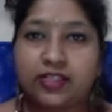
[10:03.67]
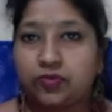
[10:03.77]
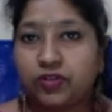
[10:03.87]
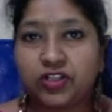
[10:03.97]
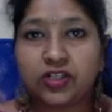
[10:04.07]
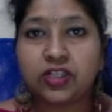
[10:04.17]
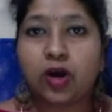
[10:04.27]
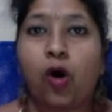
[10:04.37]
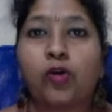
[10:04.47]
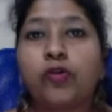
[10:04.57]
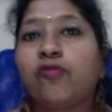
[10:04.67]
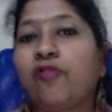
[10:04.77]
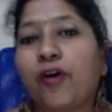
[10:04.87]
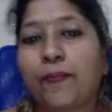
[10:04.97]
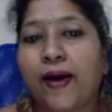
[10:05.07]
which is the audio
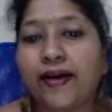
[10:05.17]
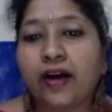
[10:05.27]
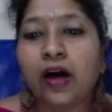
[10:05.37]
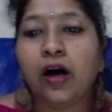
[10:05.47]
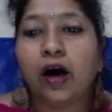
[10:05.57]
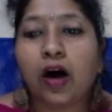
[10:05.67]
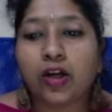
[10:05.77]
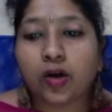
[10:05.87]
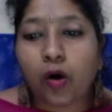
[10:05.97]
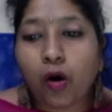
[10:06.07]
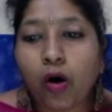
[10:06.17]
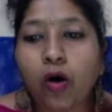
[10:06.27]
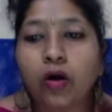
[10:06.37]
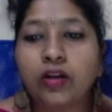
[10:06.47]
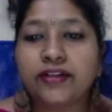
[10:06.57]
format, are
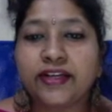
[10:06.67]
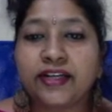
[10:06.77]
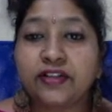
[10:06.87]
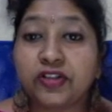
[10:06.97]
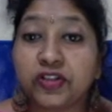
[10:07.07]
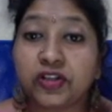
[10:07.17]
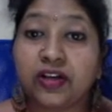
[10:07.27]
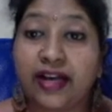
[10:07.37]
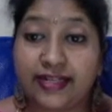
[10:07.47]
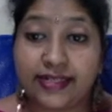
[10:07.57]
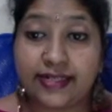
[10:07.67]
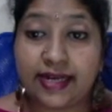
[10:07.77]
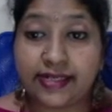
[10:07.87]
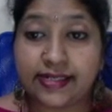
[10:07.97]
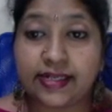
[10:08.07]
all the digital
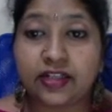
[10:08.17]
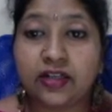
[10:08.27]
asset